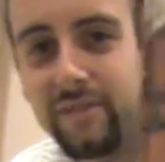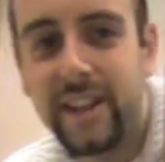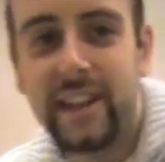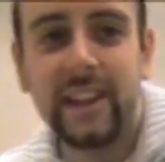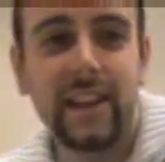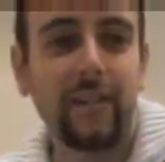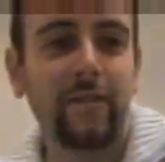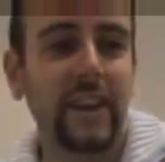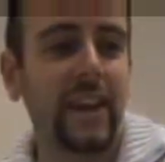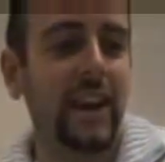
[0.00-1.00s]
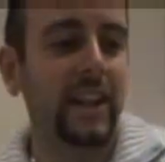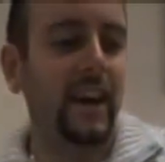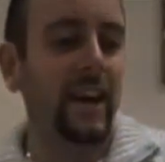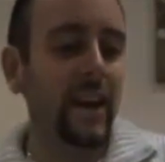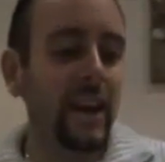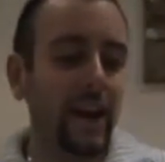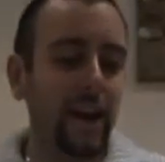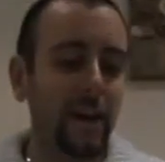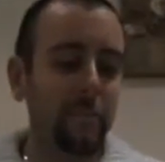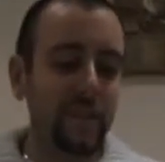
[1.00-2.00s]
Really lovely colour.
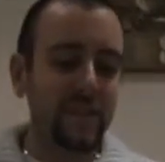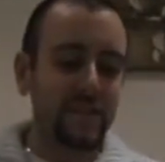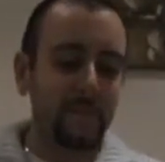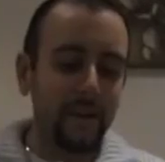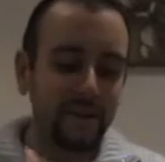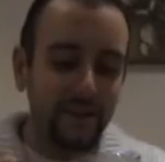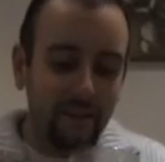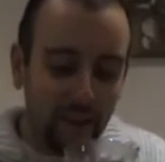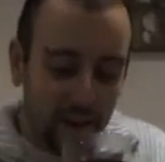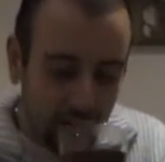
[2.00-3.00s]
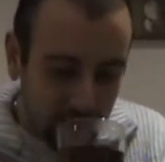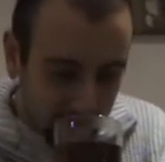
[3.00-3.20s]
But the smells are,